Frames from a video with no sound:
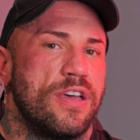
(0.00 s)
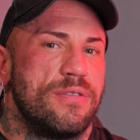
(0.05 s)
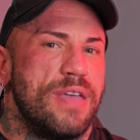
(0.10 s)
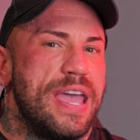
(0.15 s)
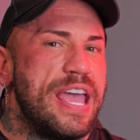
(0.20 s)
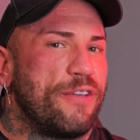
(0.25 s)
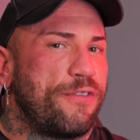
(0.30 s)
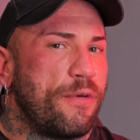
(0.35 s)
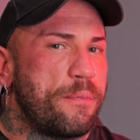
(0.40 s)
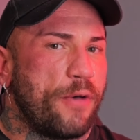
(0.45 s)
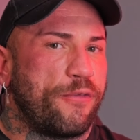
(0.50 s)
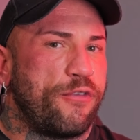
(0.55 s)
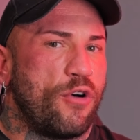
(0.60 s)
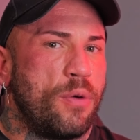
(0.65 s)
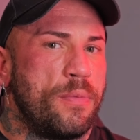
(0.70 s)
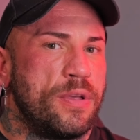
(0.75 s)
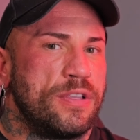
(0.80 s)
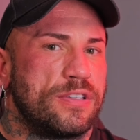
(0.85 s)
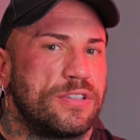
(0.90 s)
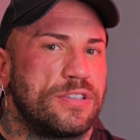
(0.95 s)
Eat for
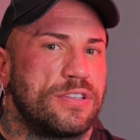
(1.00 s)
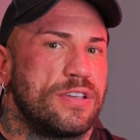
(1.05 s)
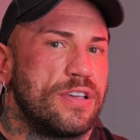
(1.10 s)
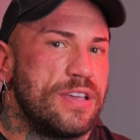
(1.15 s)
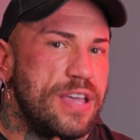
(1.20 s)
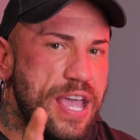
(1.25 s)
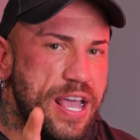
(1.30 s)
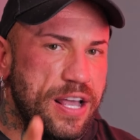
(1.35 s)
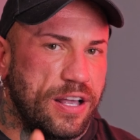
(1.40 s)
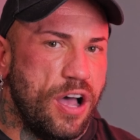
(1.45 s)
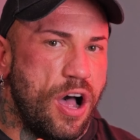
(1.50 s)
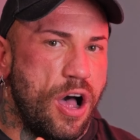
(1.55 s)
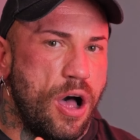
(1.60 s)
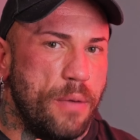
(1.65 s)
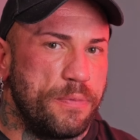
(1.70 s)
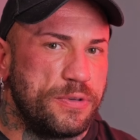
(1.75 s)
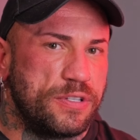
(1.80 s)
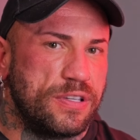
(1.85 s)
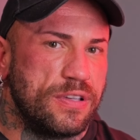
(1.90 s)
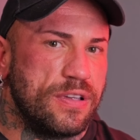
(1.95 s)
performance, eat
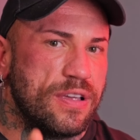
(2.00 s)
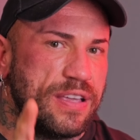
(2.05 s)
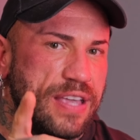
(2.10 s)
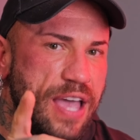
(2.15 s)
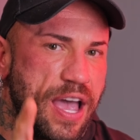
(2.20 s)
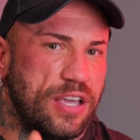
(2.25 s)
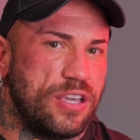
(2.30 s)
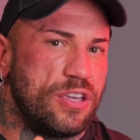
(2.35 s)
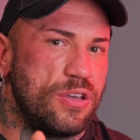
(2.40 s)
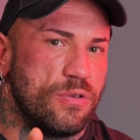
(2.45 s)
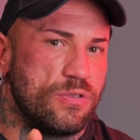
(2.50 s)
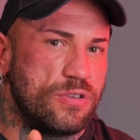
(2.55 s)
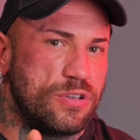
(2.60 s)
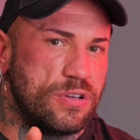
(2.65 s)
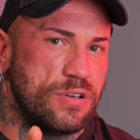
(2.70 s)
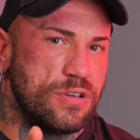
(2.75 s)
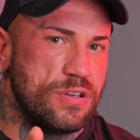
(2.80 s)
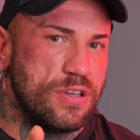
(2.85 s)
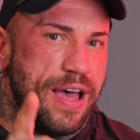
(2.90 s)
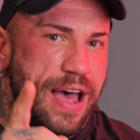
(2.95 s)
carbs, get
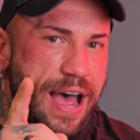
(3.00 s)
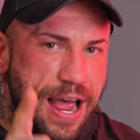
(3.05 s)
huge,